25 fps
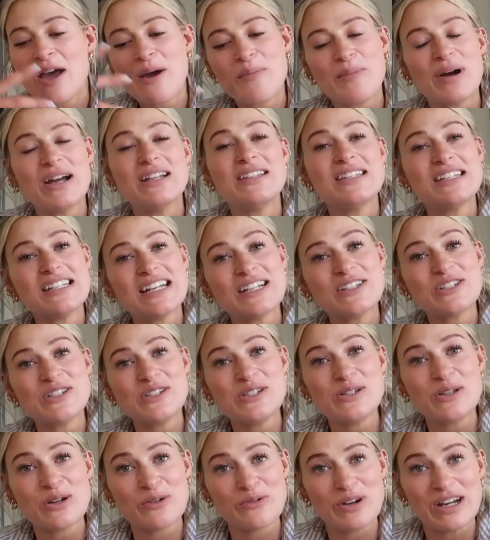But I did
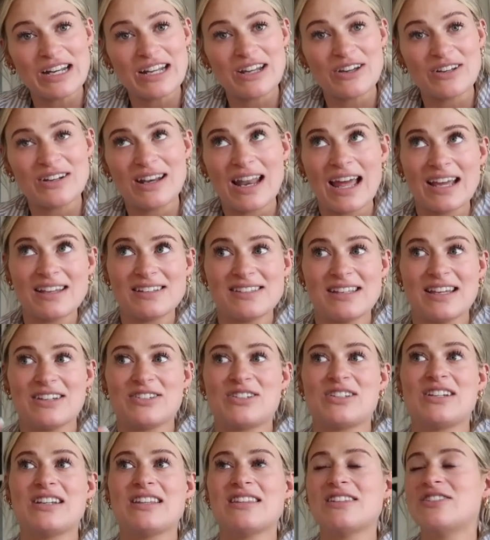actually do a really good leg
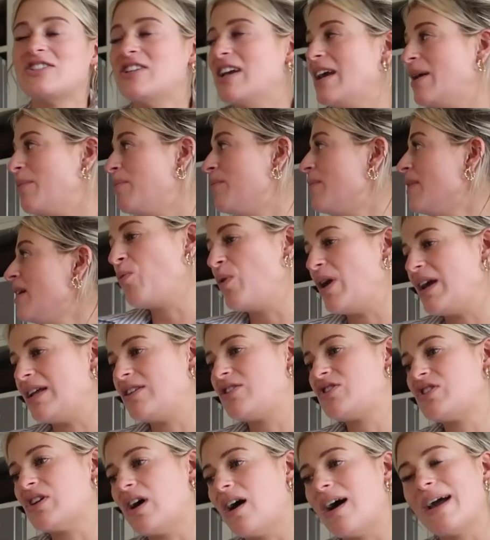session at the gym,
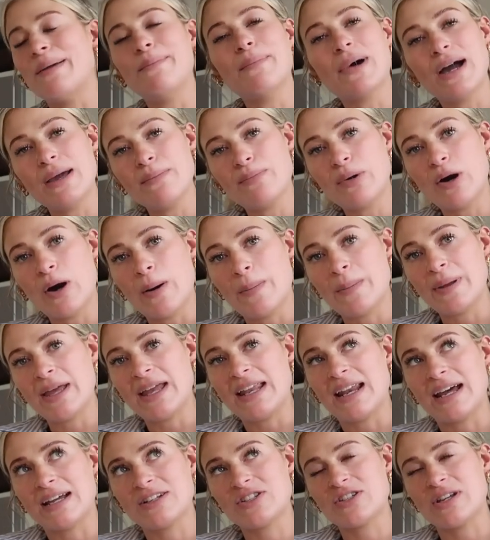which I might pop
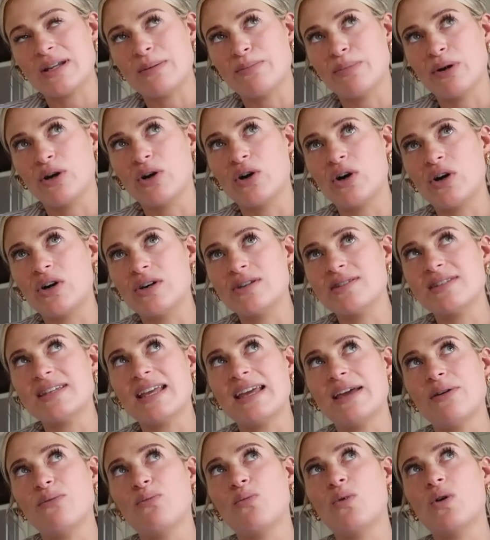in actually, because
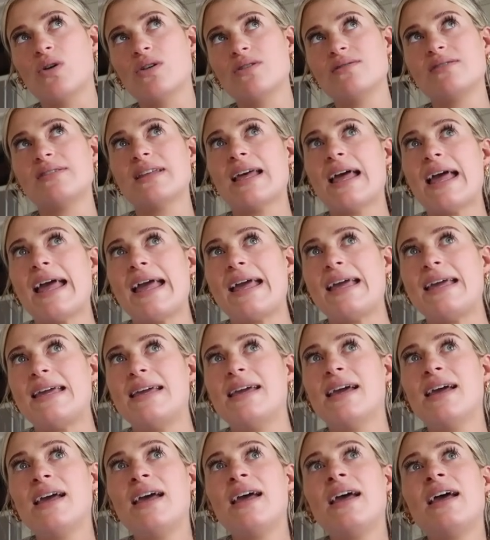it was
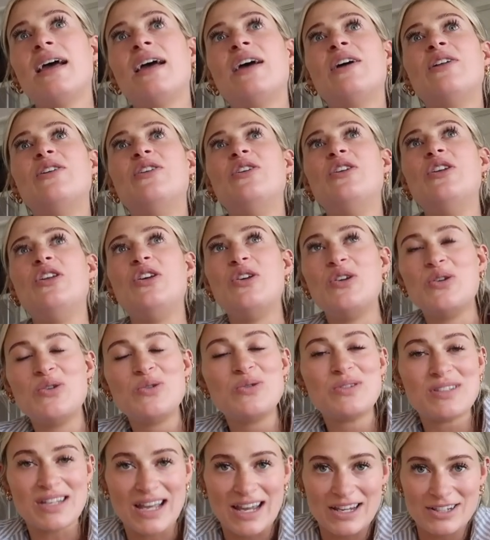a
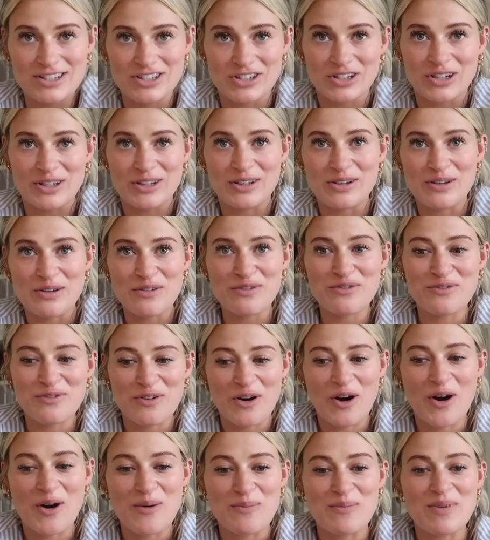new session
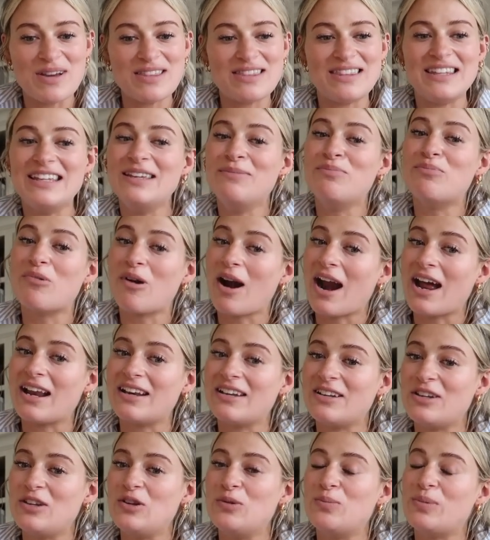from the
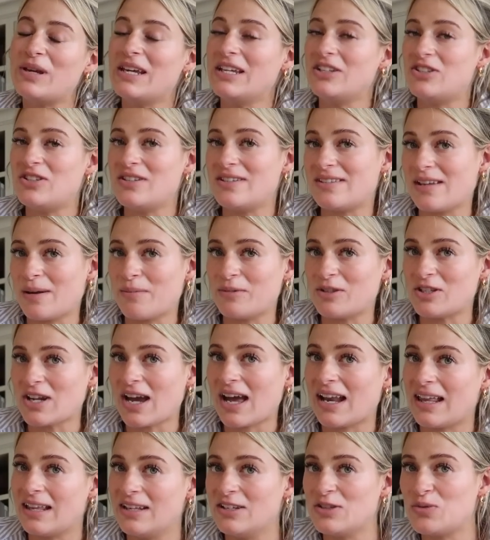brand new Peachy Summer
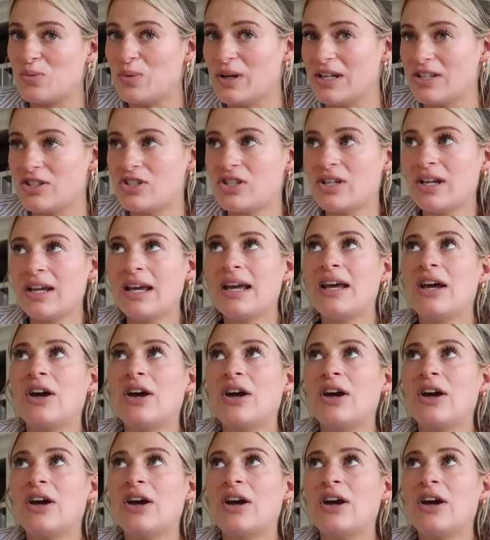Challenge, which